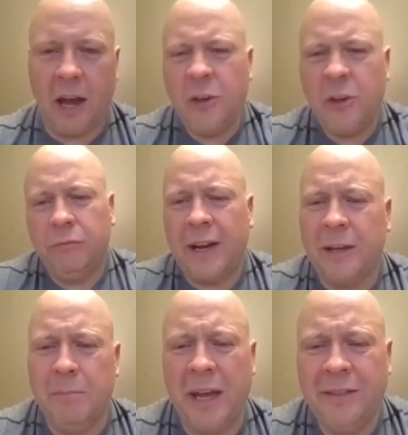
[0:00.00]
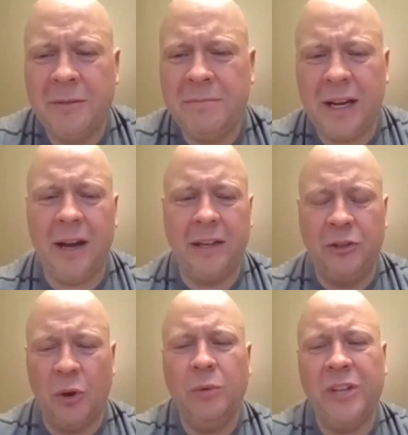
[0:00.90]
I don't recommend them. I
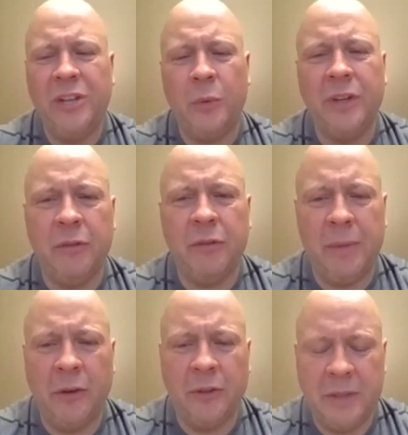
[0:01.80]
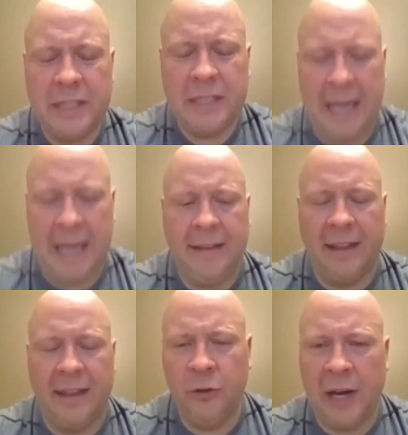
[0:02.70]
don't know enough about them to say
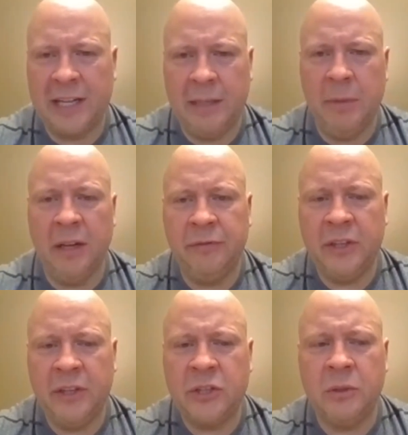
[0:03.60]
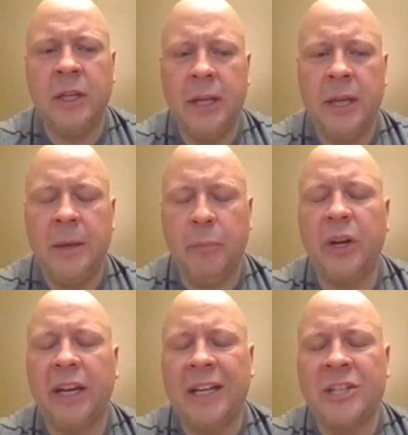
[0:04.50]
that they're actually beneficial,
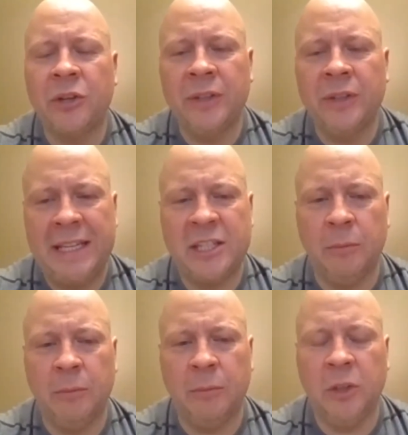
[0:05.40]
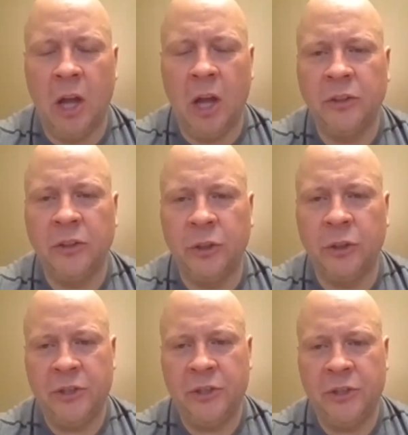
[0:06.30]
but I can certainly see some long term
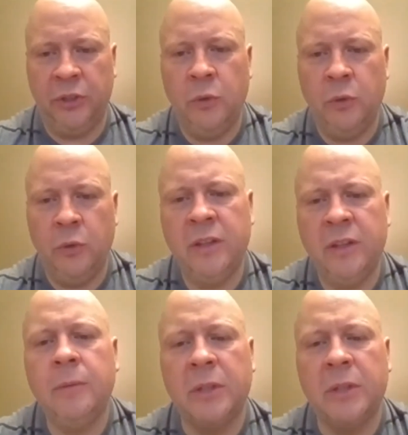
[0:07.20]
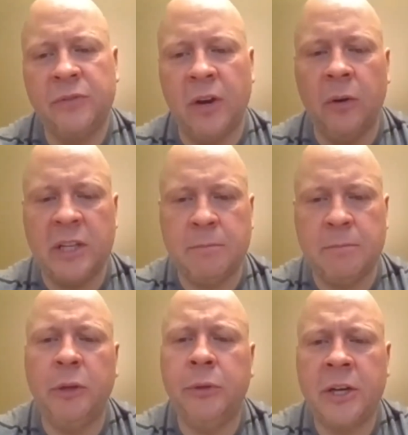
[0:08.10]
issues with using them as far as
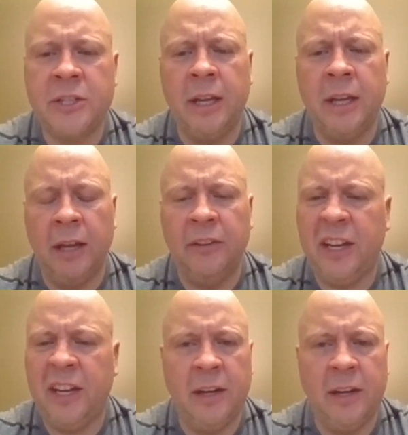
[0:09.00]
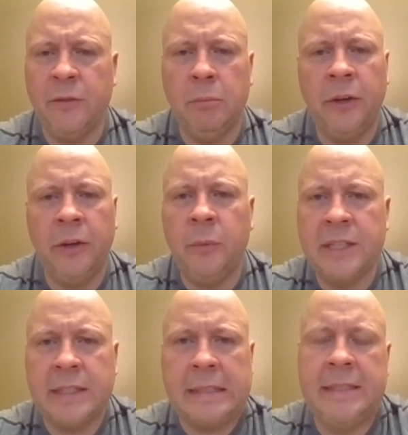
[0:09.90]
blood production and thickening of the
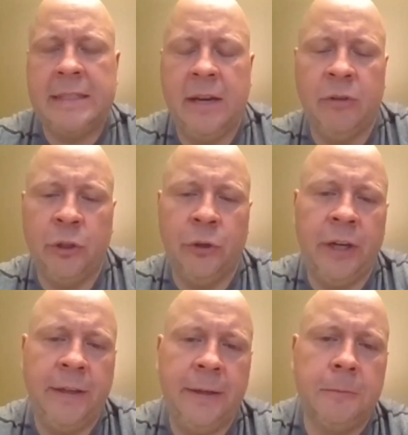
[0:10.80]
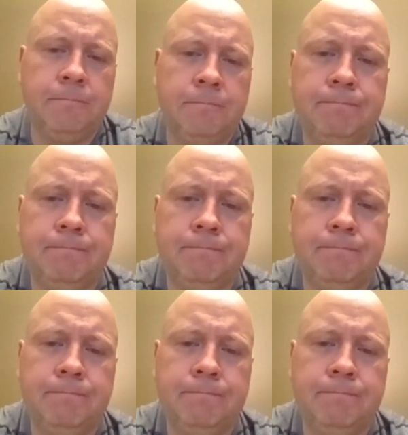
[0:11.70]
blood, which is never a good idea.